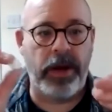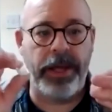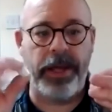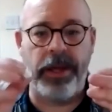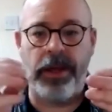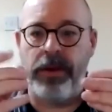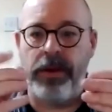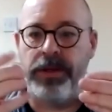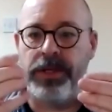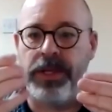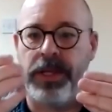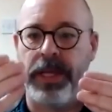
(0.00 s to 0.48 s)

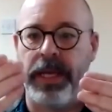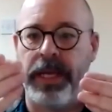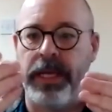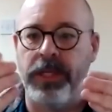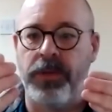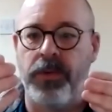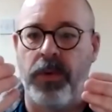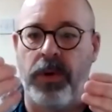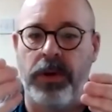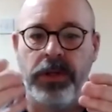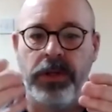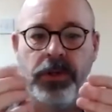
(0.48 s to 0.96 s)
use
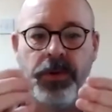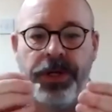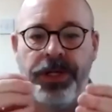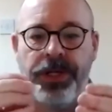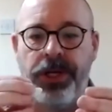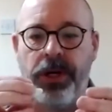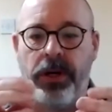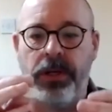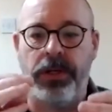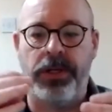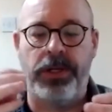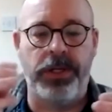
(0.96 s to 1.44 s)
these ones, which
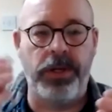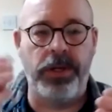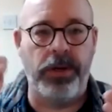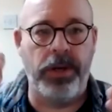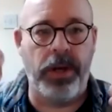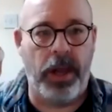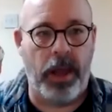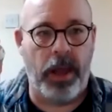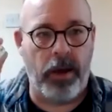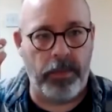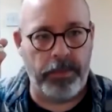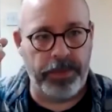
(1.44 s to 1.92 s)
are
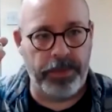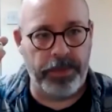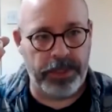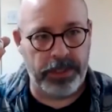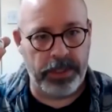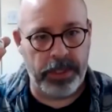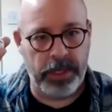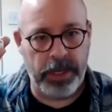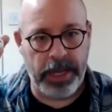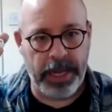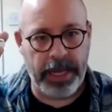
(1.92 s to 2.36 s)
Dunlops,